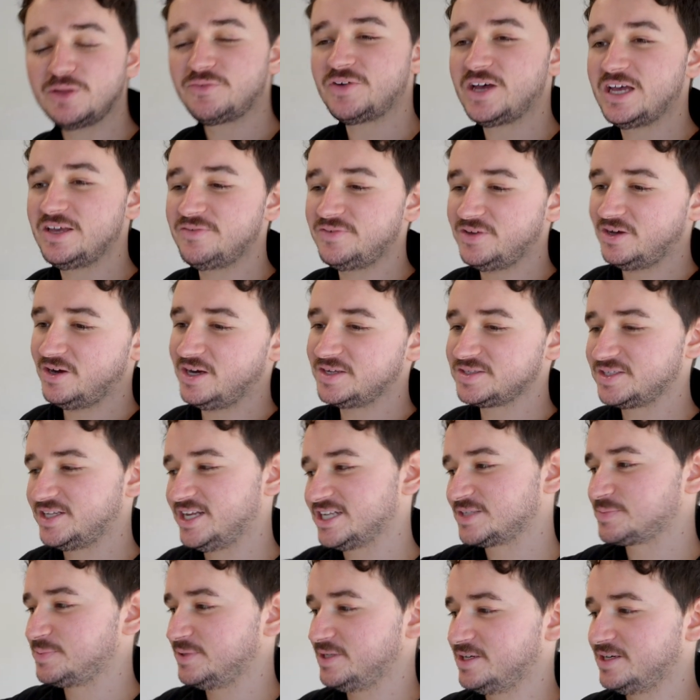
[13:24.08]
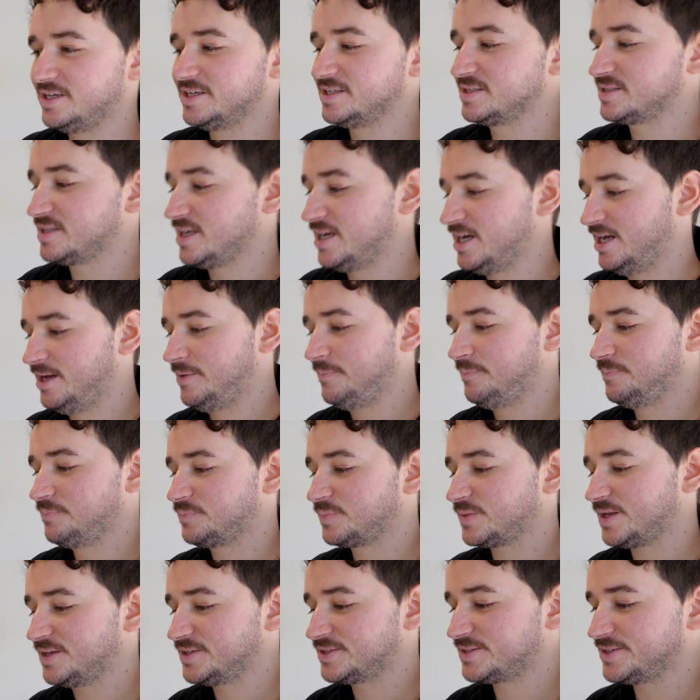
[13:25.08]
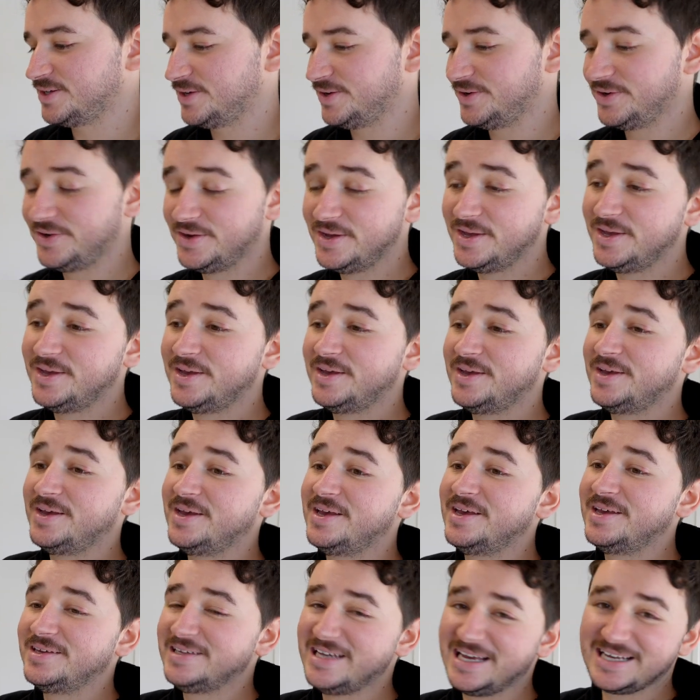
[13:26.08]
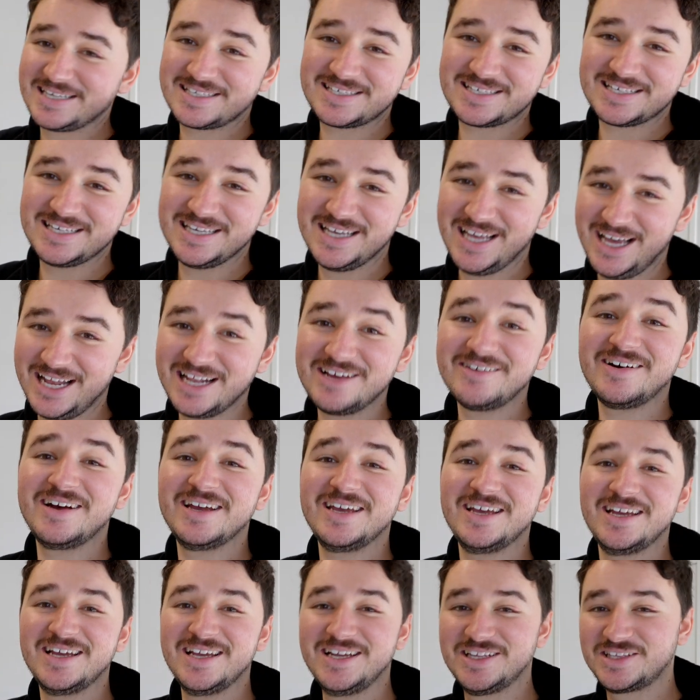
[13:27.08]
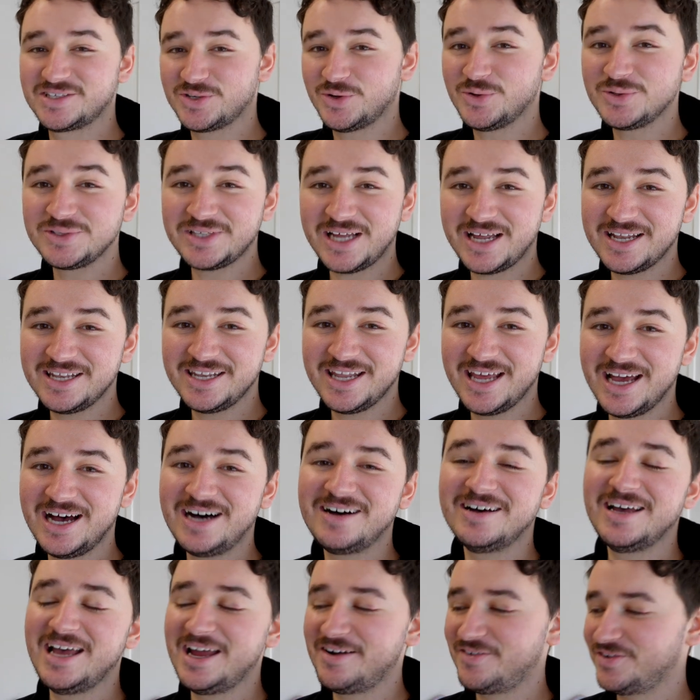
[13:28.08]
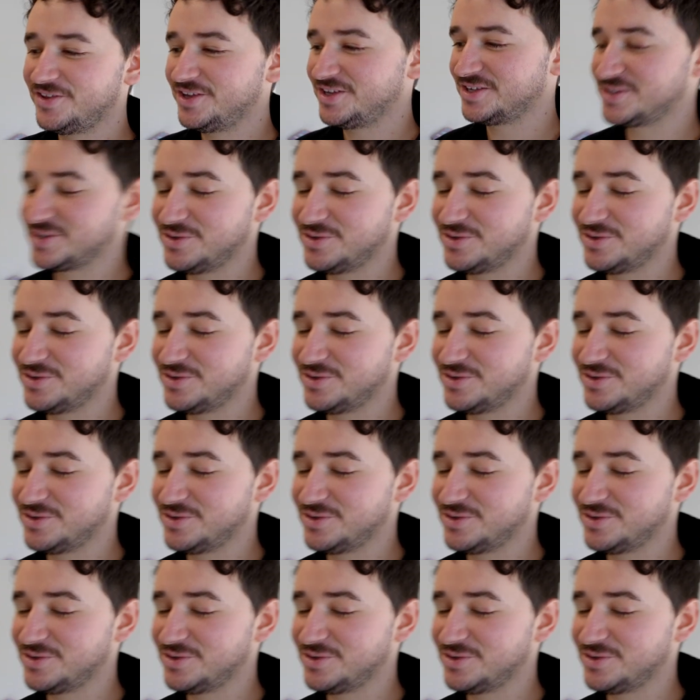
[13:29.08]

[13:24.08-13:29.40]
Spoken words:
of AVIs and SPIs. So yes, anyway, it's all done now, everything's